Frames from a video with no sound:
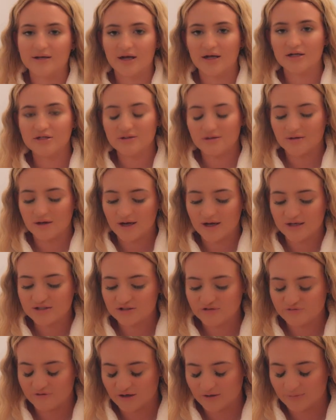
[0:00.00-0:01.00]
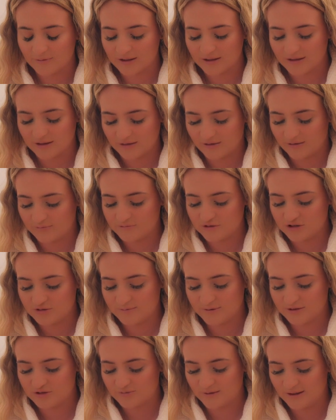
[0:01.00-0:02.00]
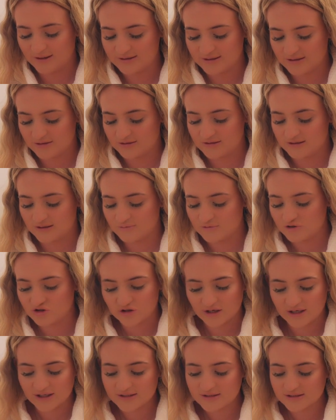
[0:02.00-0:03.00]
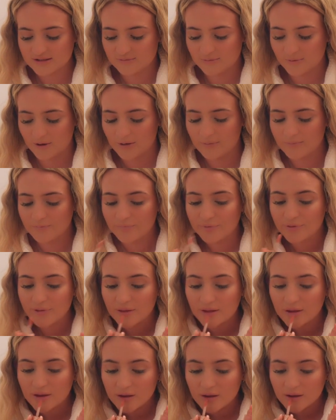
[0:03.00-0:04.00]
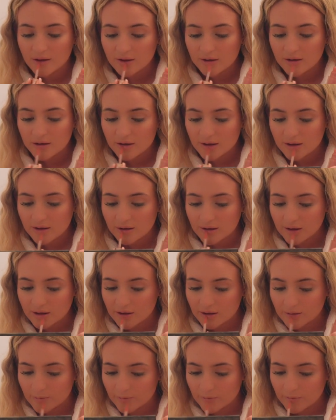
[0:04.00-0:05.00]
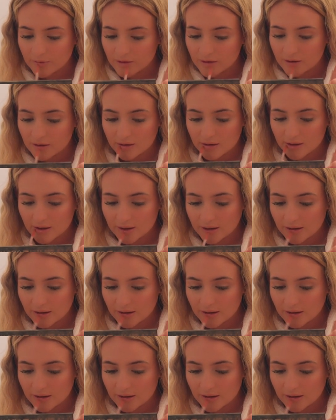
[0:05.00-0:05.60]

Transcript: it. I do recommend it. I'm just being dramatic because I'm stressed. George is quite dramatic sometimes. We all are, so